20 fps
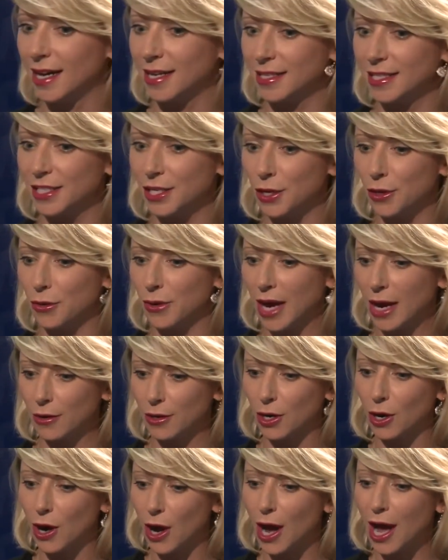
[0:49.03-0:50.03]
So
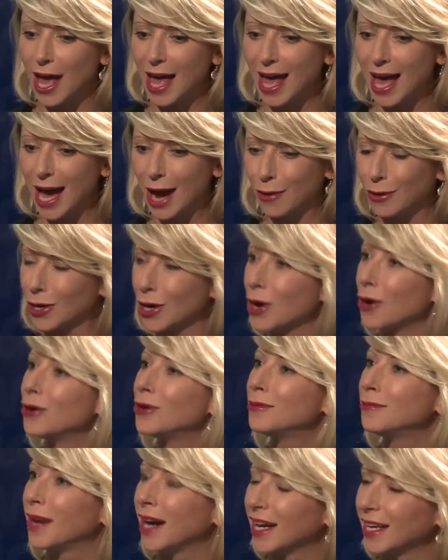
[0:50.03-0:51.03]
our
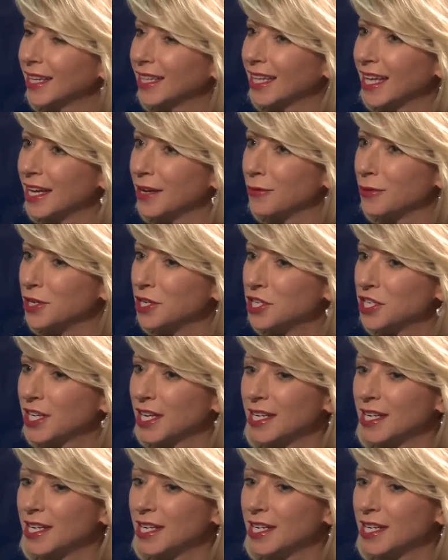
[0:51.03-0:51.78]
own body language